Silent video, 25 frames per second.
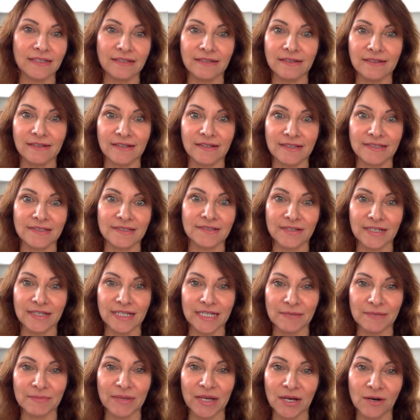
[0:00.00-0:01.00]
us looking
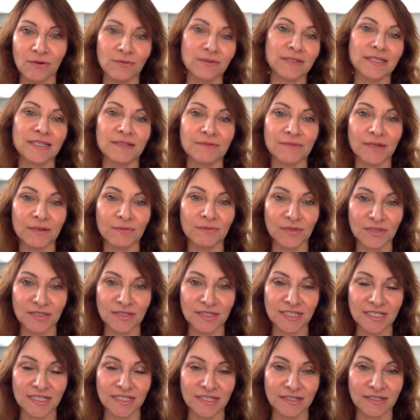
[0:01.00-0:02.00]
a bit older than we want
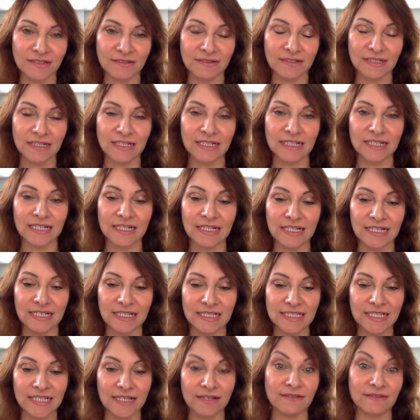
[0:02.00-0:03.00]
to.
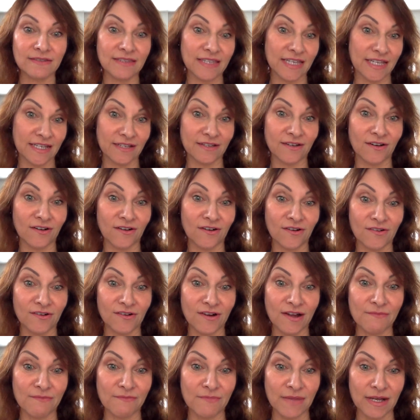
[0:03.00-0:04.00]
So they are
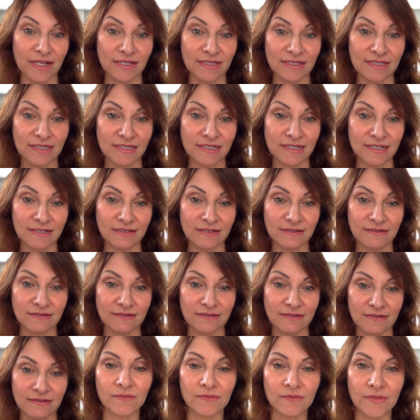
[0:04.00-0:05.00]
a must.
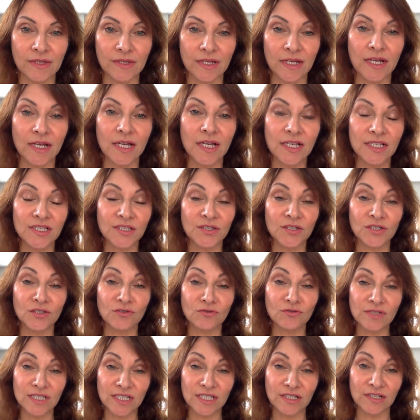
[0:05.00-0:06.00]
So you can
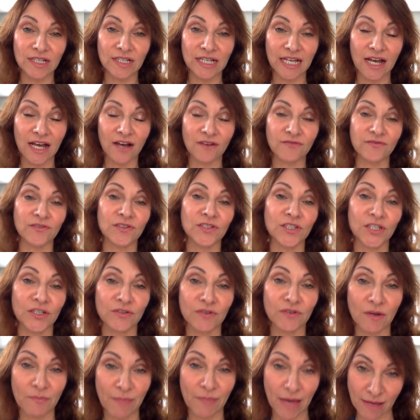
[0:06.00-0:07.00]
also look out for
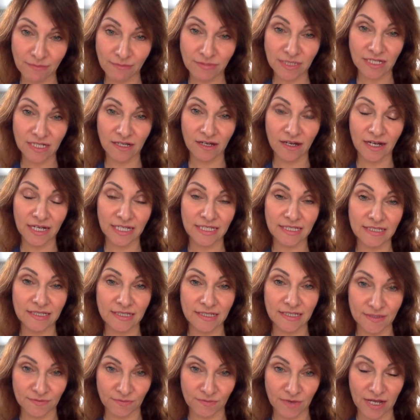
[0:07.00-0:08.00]
neuropeptides
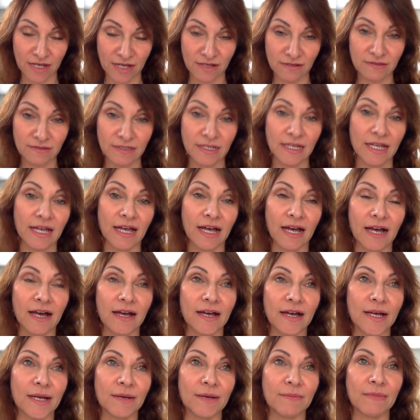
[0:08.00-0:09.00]
as well.
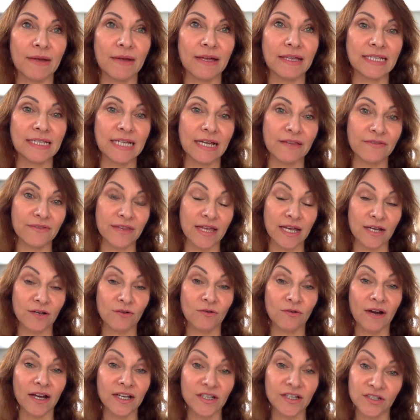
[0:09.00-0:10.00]
Now they're
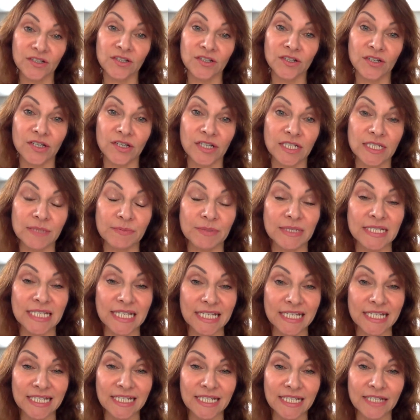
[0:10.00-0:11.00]
quite good,
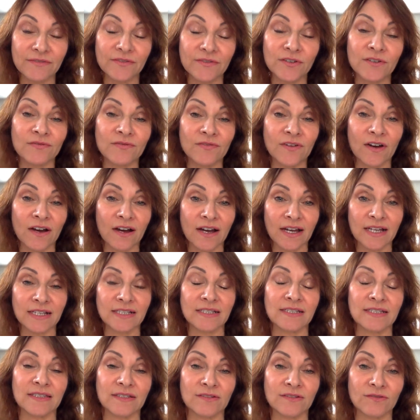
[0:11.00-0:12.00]
particularly if you
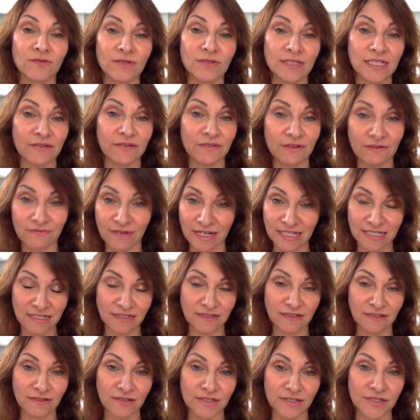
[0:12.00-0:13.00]
find that ordinary
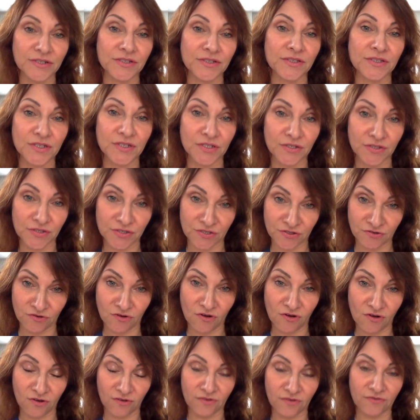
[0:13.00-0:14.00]
retinol is just too
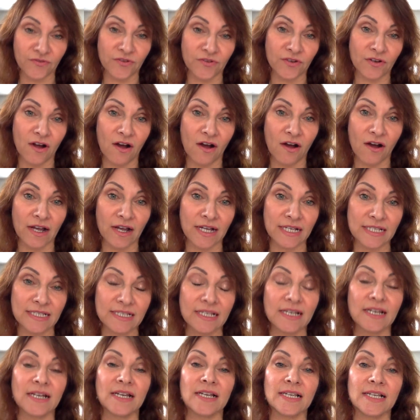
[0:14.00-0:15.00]
strong for your eyes.
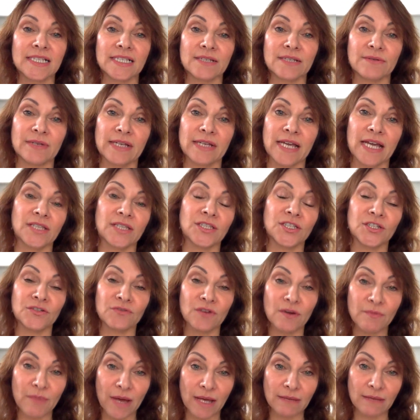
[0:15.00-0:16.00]
So again,
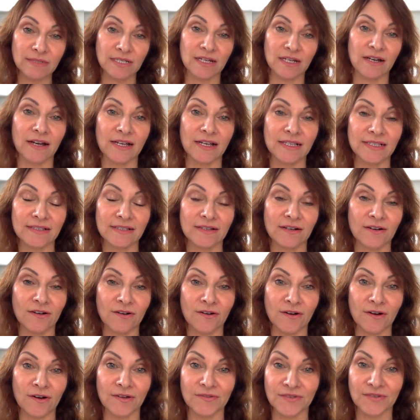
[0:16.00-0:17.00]
neuropeptides
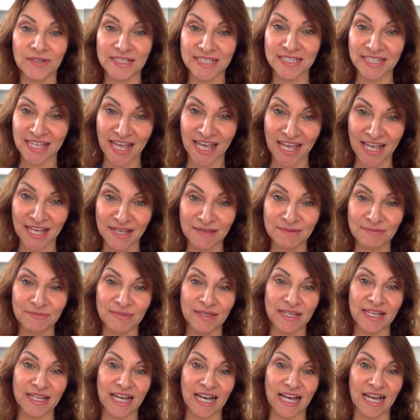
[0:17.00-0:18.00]
are the same
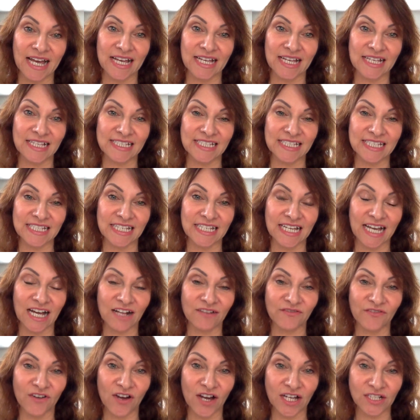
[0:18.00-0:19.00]
as the
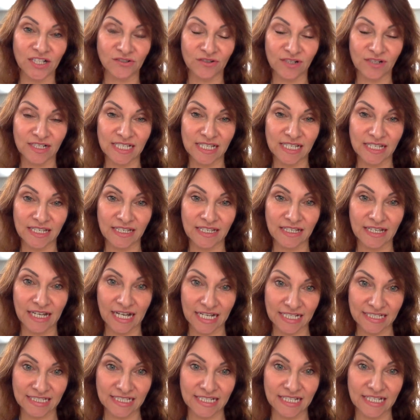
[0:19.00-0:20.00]
alpha hydroxy
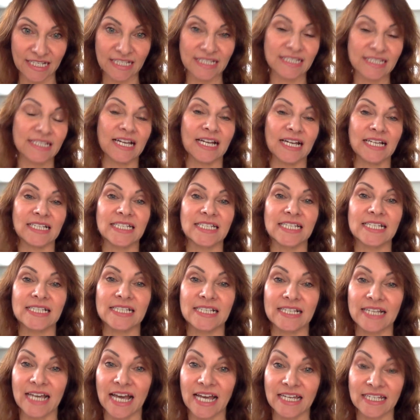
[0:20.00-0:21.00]
acids, and it's
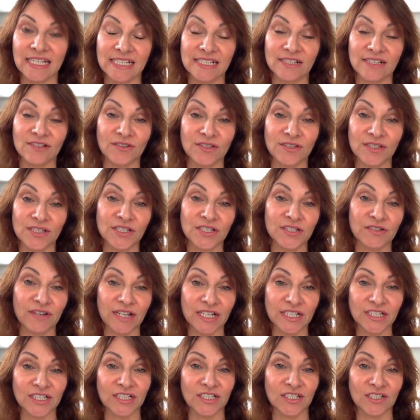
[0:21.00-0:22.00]
a
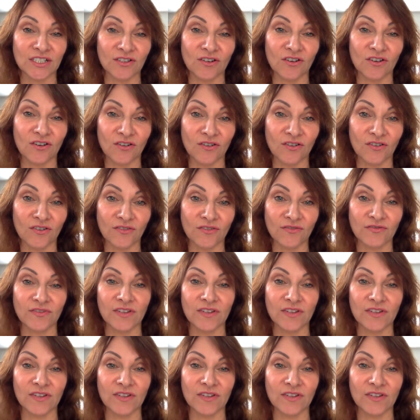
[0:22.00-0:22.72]
concentration of